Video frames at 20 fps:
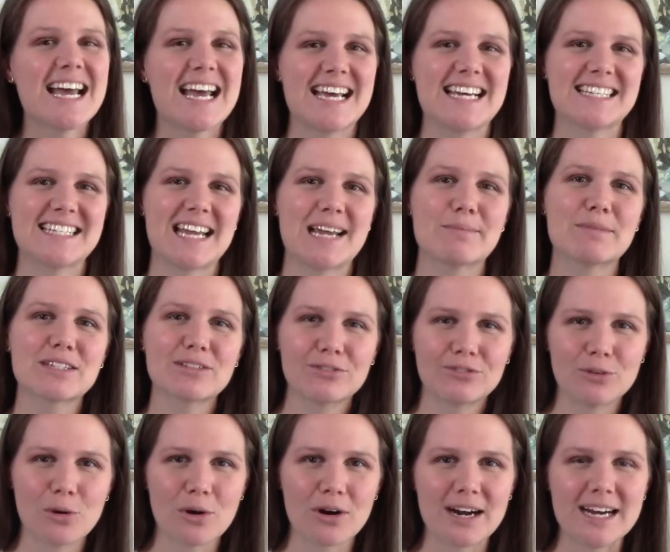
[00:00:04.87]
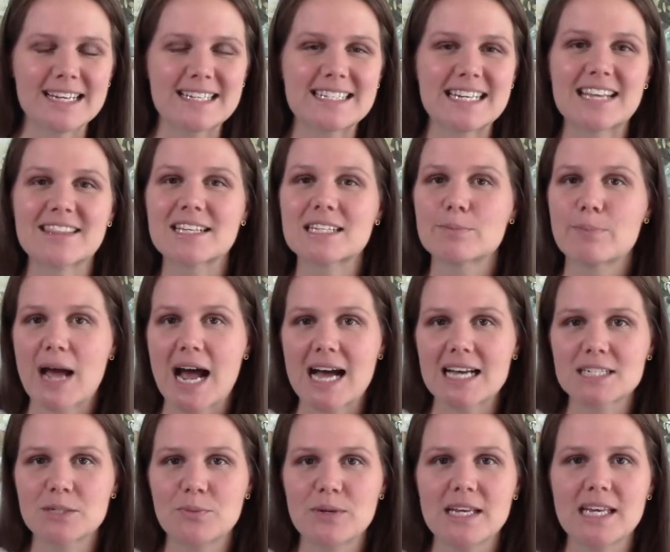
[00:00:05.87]
His name is Forrest, and this
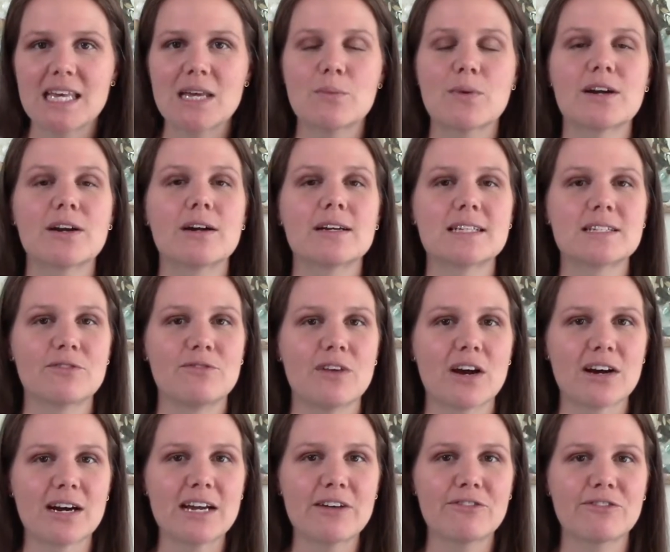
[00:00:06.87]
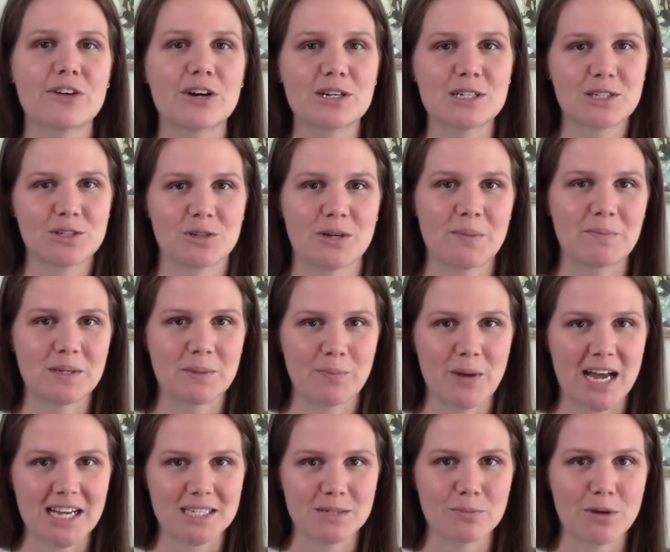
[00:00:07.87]
past week he went on his very first trip to
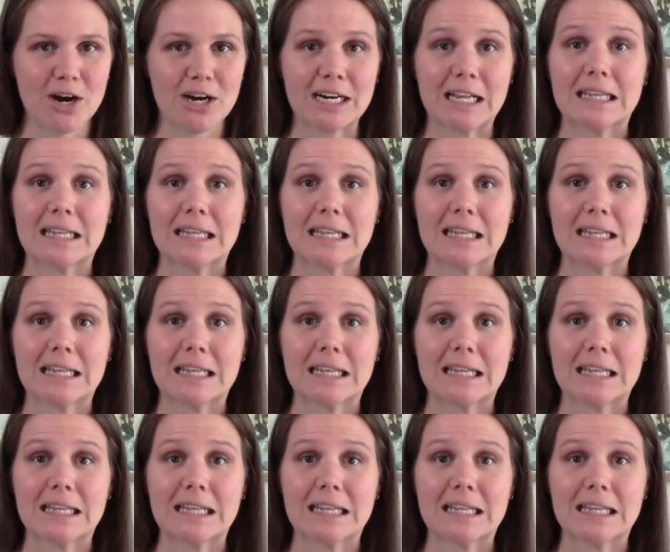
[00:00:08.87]
Petsmart,